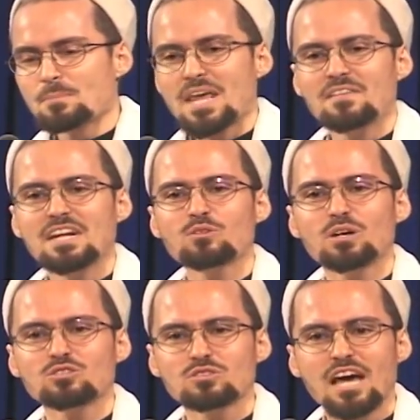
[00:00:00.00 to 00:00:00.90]
And then he
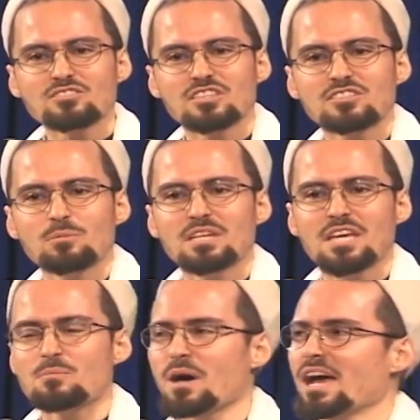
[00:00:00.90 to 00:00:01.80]
went to his house, and somebody
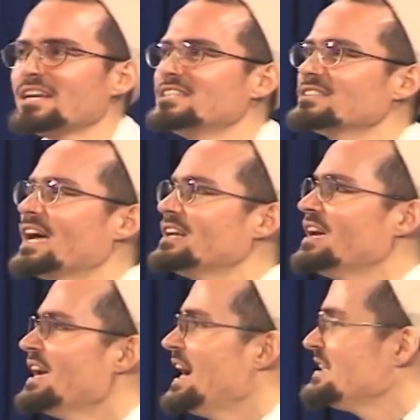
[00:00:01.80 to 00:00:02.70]
came by, and he, and,
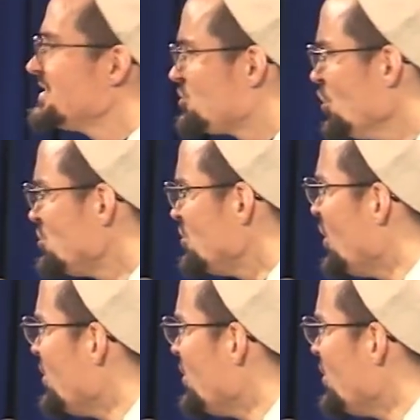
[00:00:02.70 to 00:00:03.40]
and he said, Don't you know